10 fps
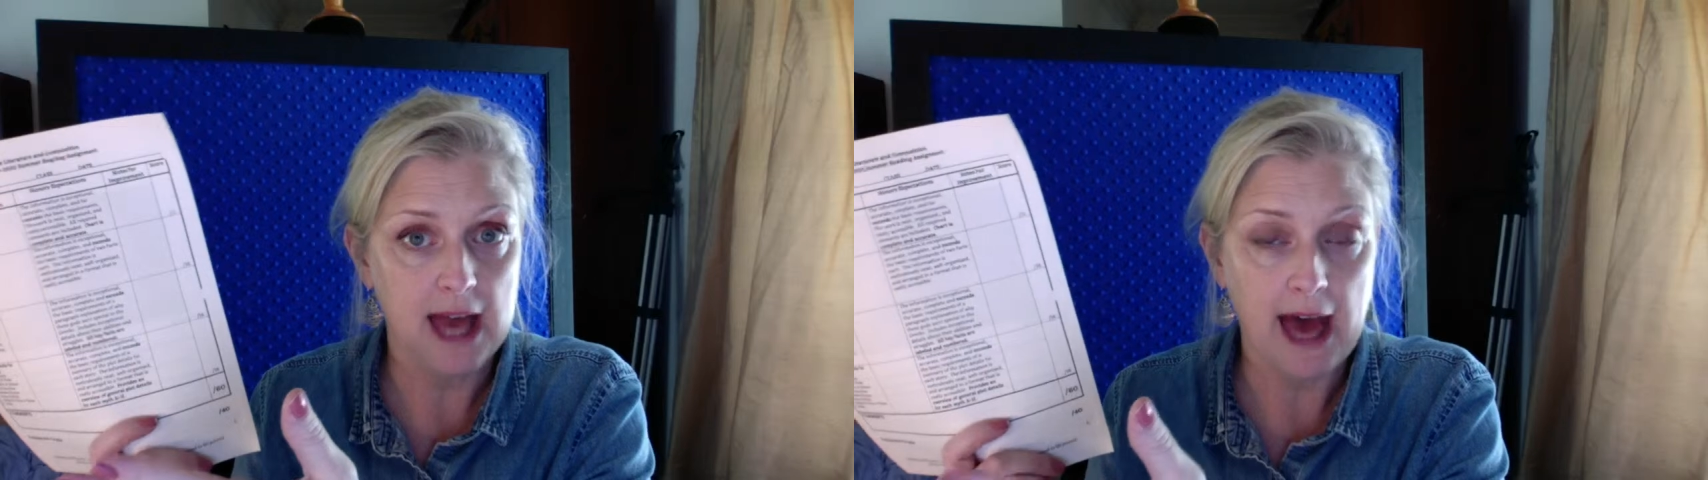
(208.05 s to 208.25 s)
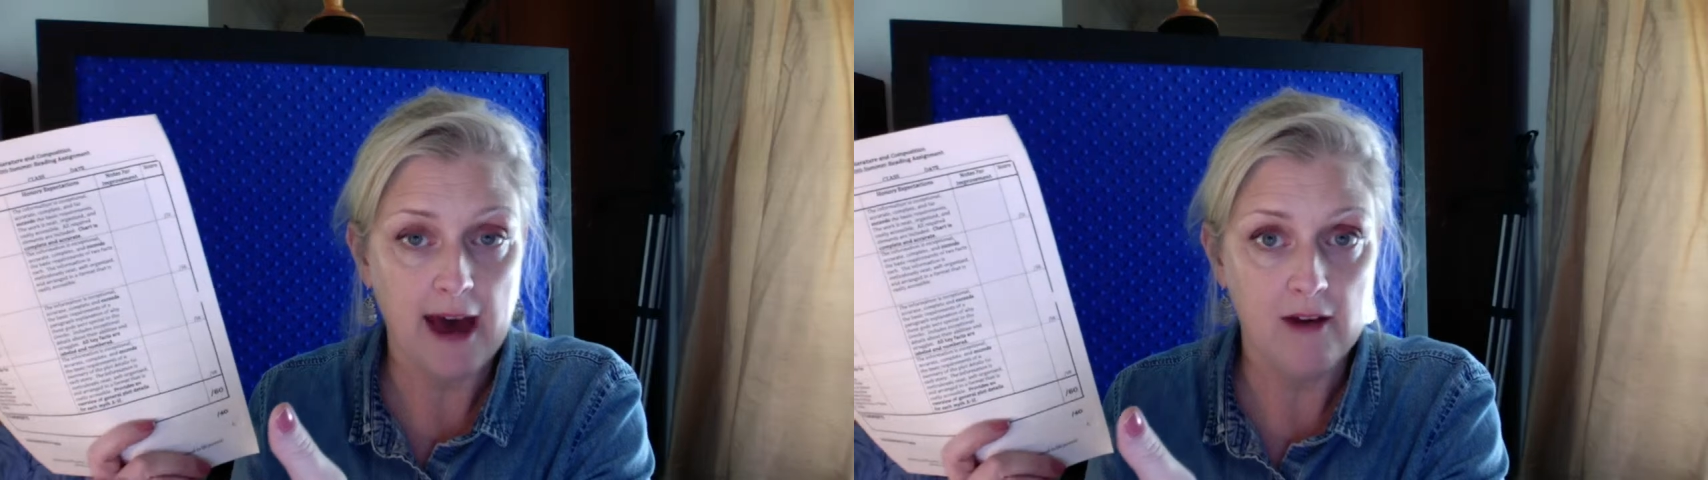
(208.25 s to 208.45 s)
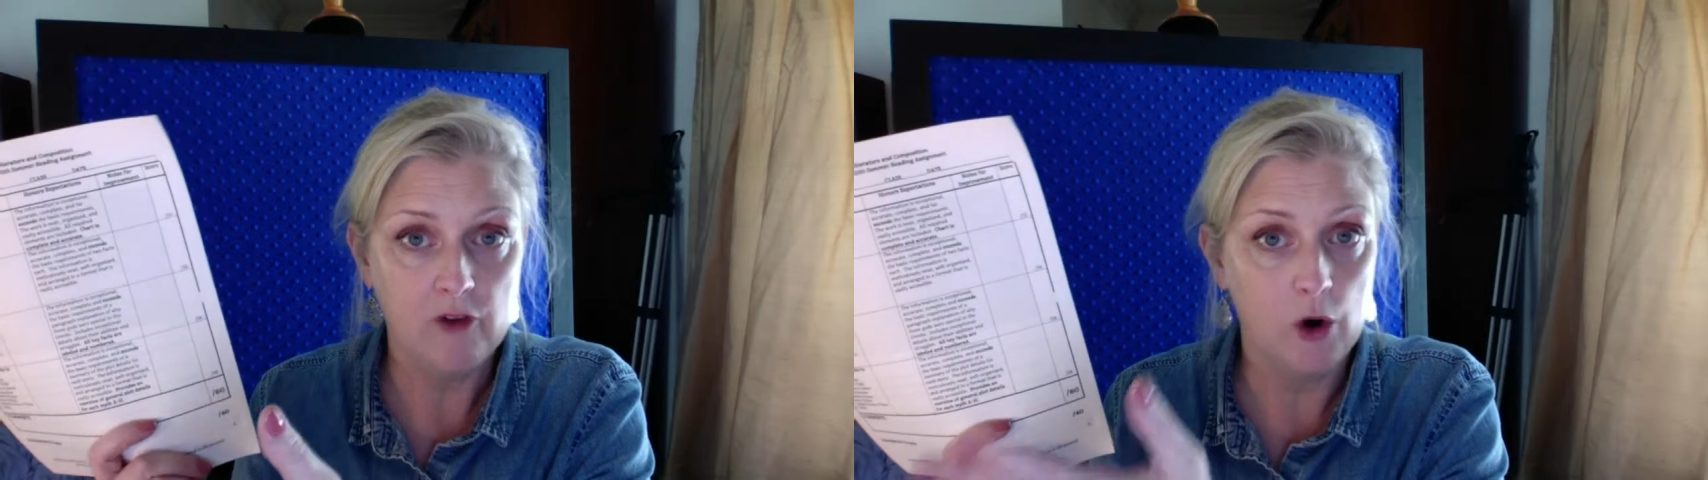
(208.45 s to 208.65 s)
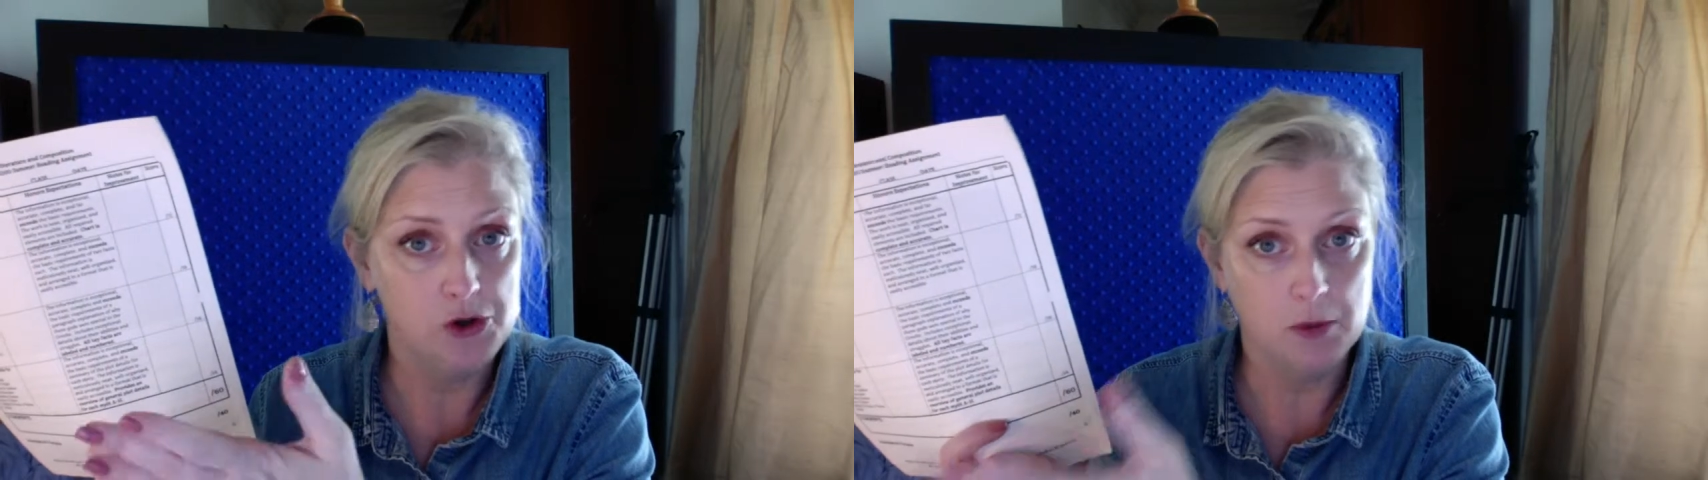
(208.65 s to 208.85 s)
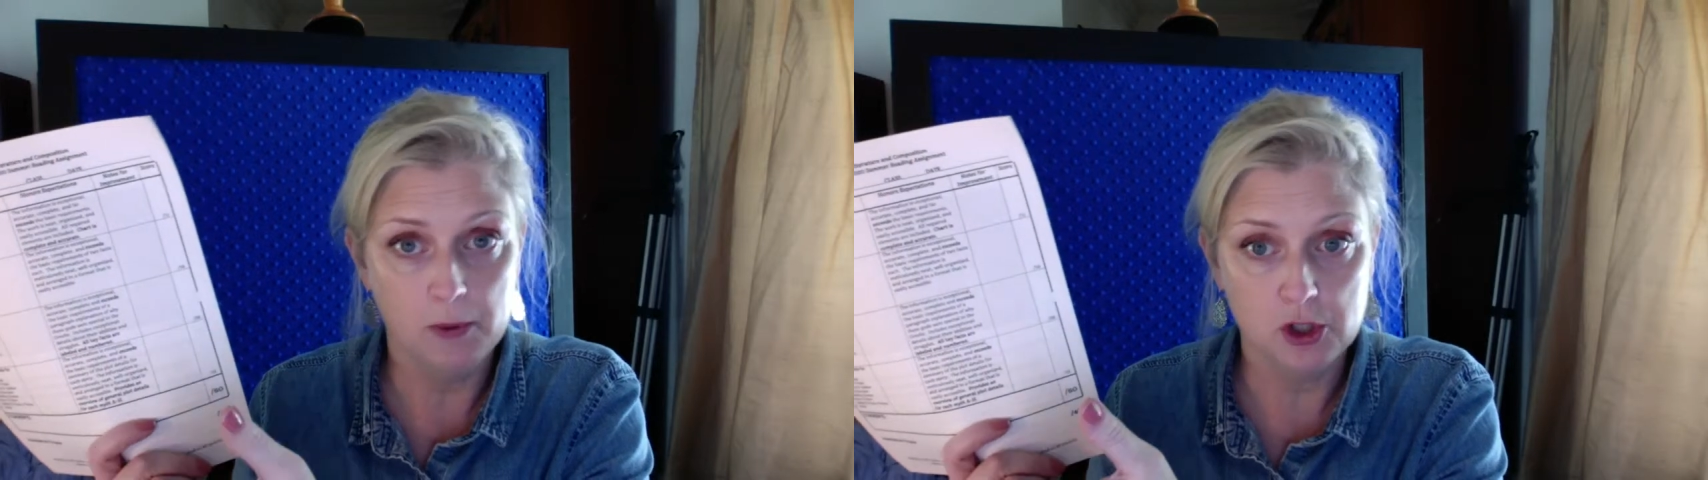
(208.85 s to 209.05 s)
have on
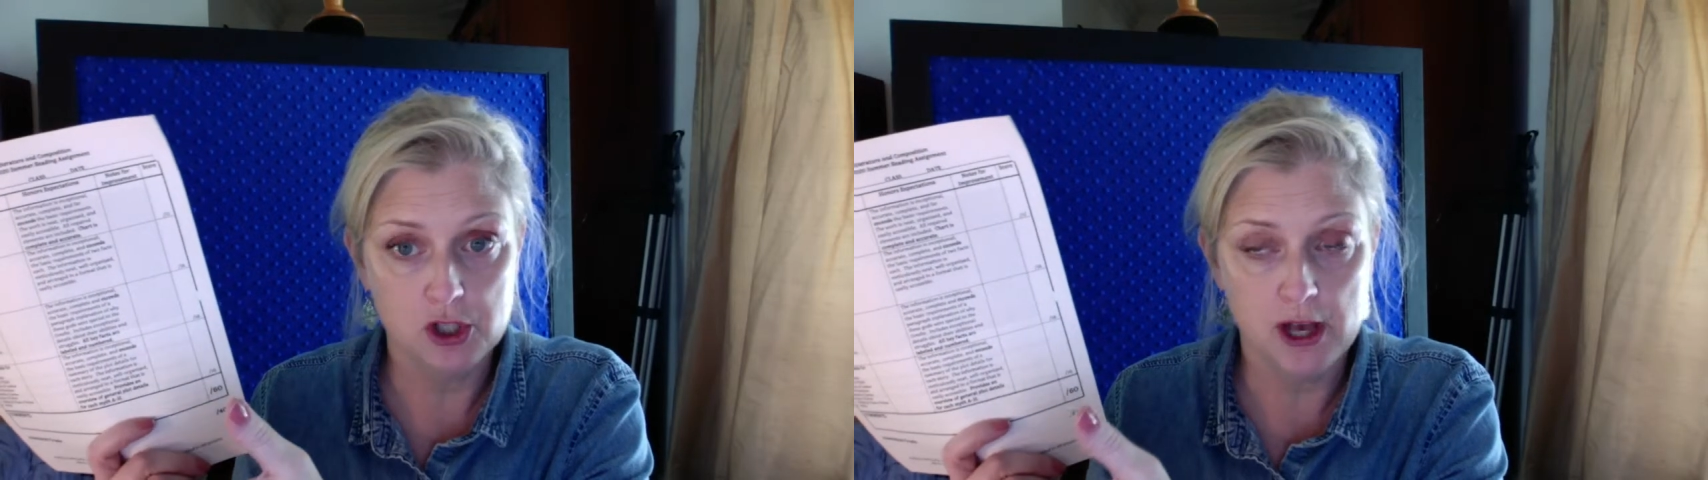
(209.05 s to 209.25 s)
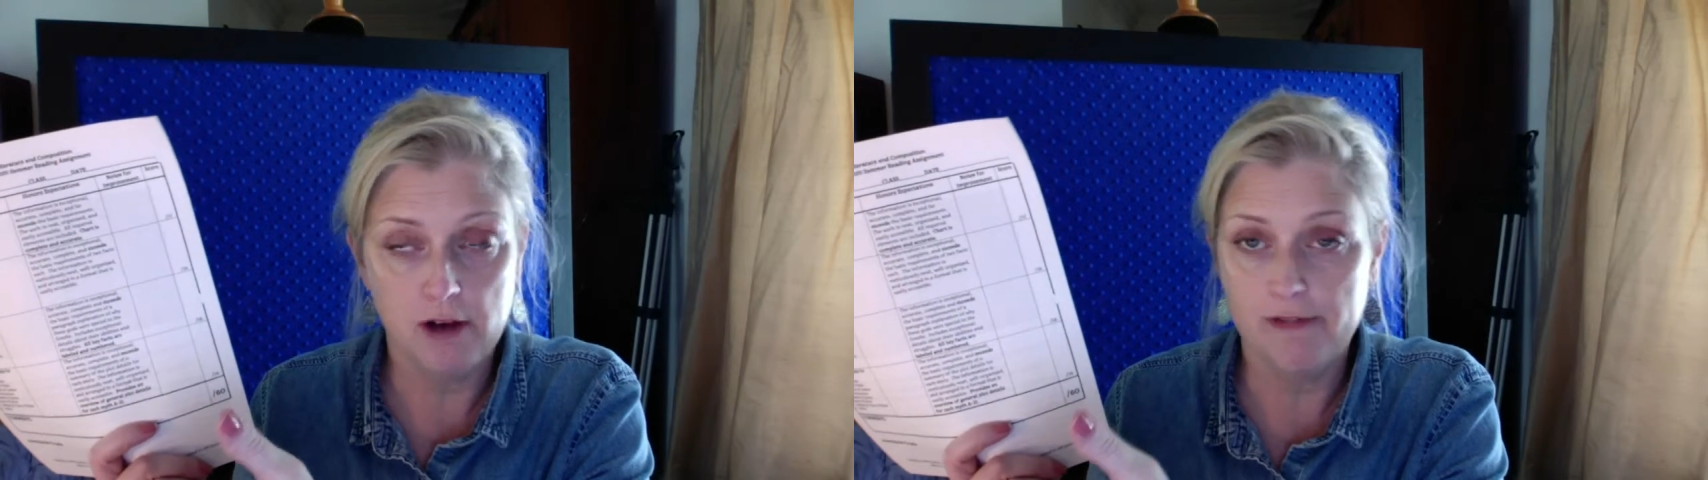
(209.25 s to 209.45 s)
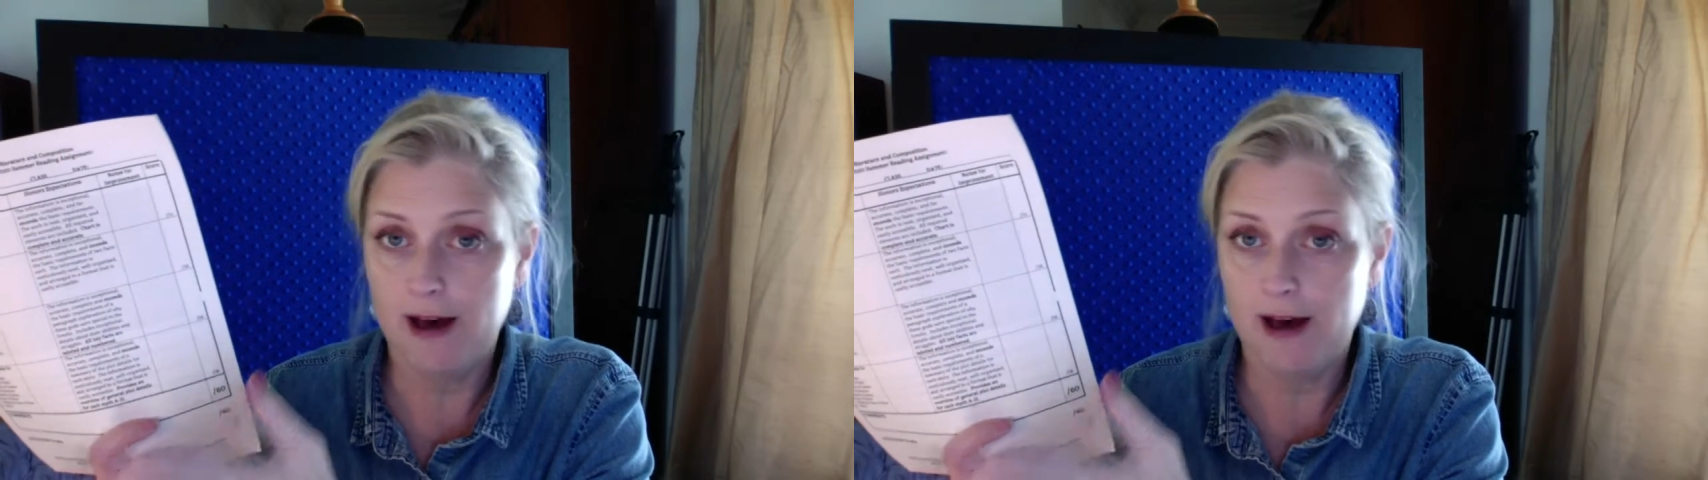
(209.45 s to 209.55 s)
your bookshelf.